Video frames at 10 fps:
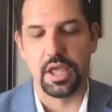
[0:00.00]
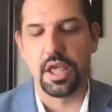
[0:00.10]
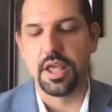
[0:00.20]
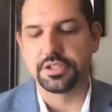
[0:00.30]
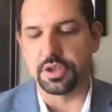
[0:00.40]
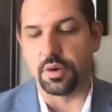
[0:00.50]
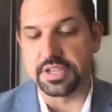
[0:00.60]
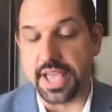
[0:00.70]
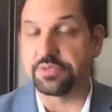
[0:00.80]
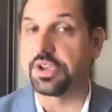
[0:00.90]
So
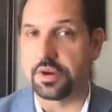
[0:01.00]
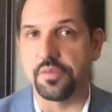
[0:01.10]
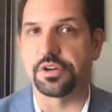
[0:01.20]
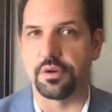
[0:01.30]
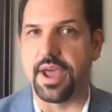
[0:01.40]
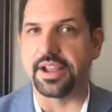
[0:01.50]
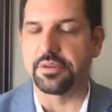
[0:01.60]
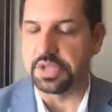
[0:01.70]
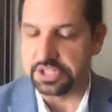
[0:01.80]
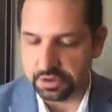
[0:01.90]
yes, we can overcorrect. We
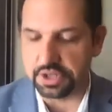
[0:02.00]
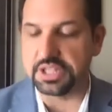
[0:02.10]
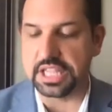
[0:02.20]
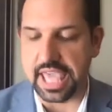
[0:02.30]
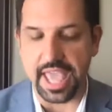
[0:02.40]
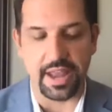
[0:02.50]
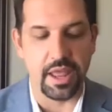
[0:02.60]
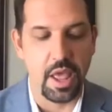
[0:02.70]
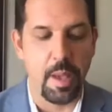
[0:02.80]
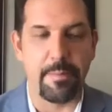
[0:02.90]
certainly can
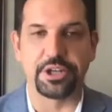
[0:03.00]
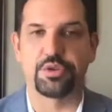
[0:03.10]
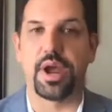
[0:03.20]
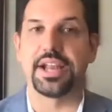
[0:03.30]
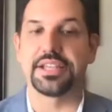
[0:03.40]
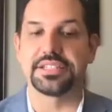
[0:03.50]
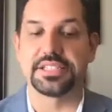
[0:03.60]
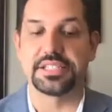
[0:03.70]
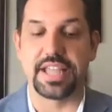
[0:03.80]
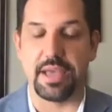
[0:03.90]
by trying to
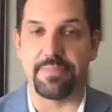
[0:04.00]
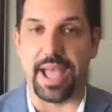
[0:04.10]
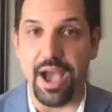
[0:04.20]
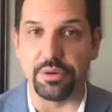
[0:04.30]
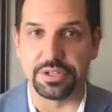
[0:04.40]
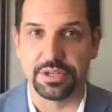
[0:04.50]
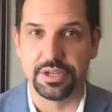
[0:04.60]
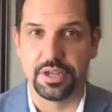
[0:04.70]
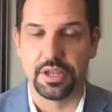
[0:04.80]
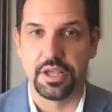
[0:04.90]
stamp out
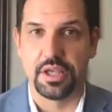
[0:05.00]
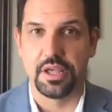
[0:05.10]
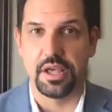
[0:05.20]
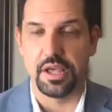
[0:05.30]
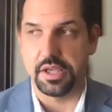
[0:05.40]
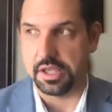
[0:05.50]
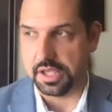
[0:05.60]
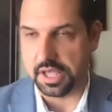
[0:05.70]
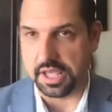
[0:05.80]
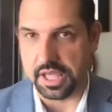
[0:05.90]

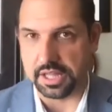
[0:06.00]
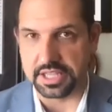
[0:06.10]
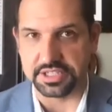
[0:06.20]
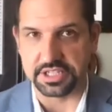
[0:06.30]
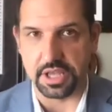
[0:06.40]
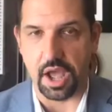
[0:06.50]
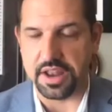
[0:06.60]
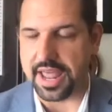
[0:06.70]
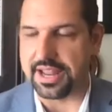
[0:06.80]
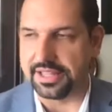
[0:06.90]
illicit, not
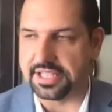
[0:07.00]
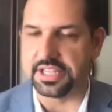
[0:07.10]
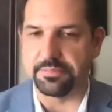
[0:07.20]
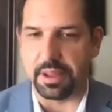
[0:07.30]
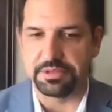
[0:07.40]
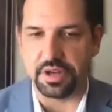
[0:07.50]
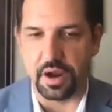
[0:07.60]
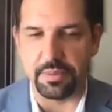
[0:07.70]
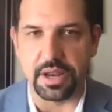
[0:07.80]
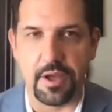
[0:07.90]
illicit, but I'm sorry, but
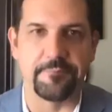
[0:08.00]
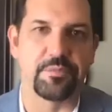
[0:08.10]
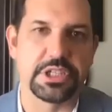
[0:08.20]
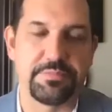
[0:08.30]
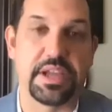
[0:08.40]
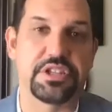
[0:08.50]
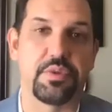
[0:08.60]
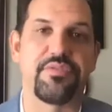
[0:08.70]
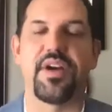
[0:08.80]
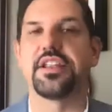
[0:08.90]
speech we
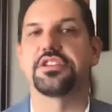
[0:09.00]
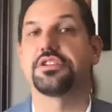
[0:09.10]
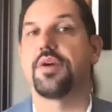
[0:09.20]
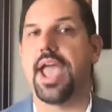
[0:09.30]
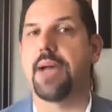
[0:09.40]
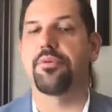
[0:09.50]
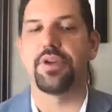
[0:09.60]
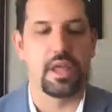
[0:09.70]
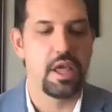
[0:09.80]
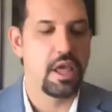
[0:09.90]
find so aberrant.
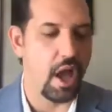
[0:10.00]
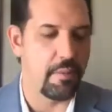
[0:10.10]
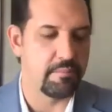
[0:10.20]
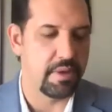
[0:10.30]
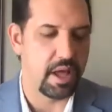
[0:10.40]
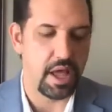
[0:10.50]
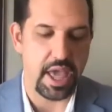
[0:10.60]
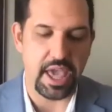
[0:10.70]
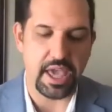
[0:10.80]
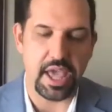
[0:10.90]

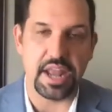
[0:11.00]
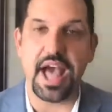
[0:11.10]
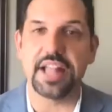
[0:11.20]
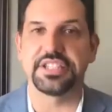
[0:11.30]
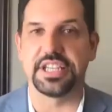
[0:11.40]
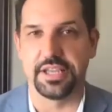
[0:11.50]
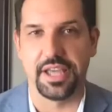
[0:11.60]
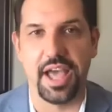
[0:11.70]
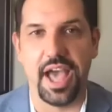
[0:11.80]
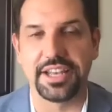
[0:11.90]
A Nazi
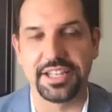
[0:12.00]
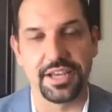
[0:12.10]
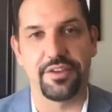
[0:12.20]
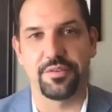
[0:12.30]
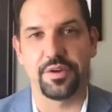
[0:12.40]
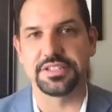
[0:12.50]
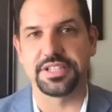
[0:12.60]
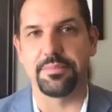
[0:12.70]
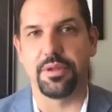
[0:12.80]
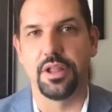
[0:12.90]
idea, for
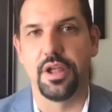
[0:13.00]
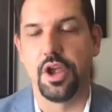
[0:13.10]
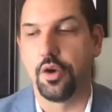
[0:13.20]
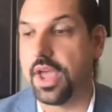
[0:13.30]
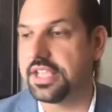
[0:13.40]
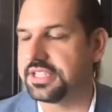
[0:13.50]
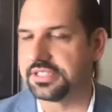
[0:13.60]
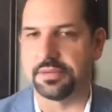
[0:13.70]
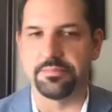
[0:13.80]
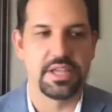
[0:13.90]
example,
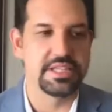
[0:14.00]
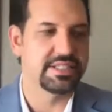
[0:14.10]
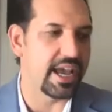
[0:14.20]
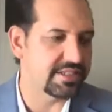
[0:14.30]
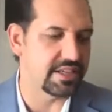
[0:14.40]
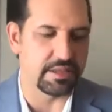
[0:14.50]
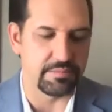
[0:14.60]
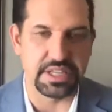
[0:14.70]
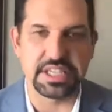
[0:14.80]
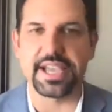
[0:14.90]
racism, sexism,
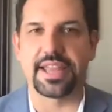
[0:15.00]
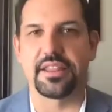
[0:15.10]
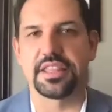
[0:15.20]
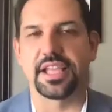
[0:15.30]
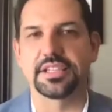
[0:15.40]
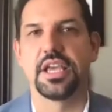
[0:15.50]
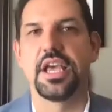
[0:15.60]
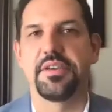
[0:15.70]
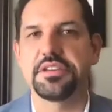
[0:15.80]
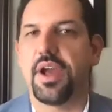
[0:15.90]
these kind of things.
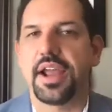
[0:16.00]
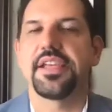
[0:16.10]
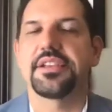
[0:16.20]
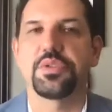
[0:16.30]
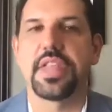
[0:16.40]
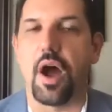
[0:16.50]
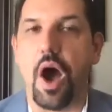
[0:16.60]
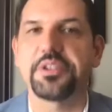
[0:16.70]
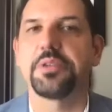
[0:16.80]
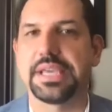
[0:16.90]
These are ideas that ought
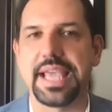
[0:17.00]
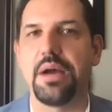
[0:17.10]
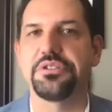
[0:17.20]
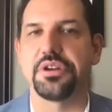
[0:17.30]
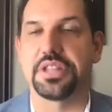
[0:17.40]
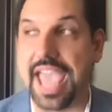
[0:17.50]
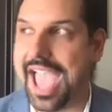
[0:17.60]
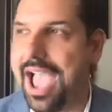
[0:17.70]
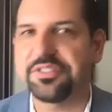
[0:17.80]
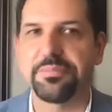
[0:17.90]
to be countered. They
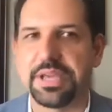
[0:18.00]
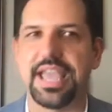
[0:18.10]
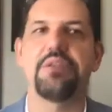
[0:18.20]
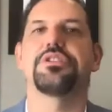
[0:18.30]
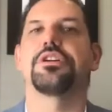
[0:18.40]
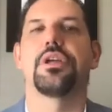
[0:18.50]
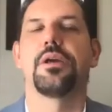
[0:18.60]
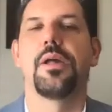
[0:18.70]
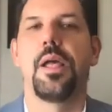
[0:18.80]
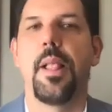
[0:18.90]
have to be countered.
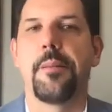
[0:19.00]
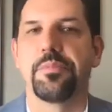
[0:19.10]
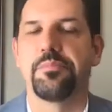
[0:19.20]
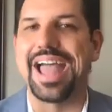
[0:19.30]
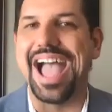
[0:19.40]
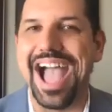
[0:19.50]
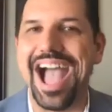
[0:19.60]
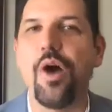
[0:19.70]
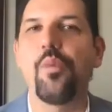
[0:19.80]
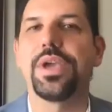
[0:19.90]
But how
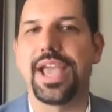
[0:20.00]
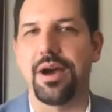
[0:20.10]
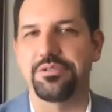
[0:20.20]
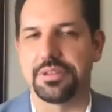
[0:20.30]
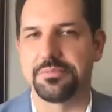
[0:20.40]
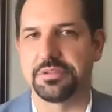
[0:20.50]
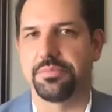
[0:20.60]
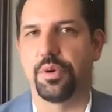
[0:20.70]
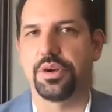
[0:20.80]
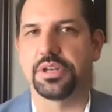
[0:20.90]
we counter them is
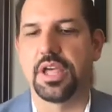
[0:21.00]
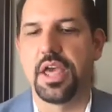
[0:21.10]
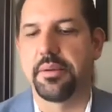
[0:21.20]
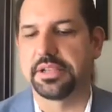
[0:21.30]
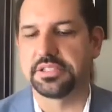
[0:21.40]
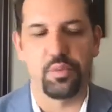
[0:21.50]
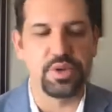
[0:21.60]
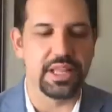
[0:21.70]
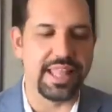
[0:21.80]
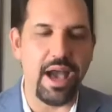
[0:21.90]
important. Because if we
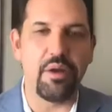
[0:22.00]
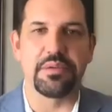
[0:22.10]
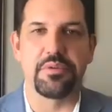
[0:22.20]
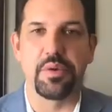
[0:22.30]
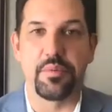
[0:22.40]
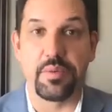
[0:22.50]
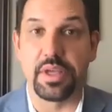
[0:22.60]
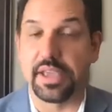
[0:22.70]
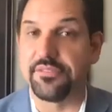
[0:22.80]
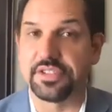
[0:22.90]
allow them, and when we
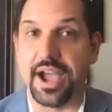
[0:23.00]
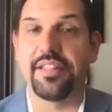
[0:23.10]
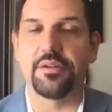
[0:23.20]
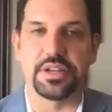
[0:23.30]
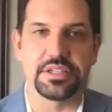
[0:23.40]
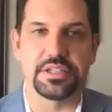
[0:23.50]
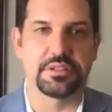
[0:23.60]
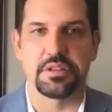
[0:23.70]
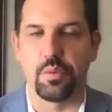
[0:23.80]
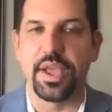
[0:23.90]
give tolerance, the
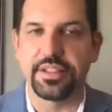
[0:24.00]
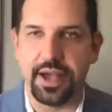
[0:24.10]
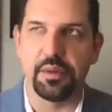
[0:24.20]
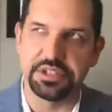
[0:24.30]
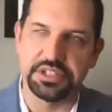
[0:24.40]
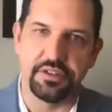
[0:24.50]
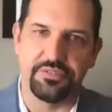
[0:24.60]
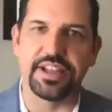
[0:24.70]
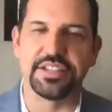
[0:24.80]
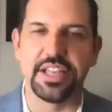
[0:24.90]
way tolerance is defined
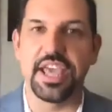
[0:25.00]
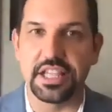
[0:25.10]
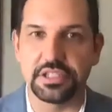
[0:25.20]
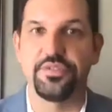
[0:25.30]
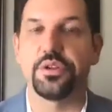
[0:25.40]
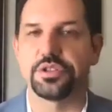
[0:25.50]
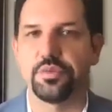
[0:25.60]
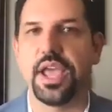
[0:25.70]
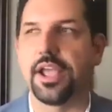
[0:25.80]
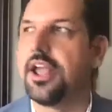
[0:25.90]
today, it's full swing,
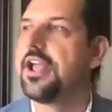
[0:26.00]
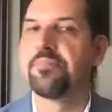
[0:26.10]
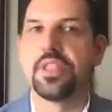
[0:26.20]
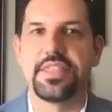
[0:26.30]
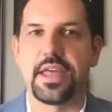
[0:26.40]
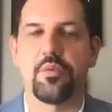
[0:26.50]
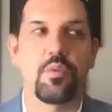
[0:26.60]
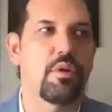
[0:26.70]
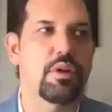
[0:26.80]
then we won't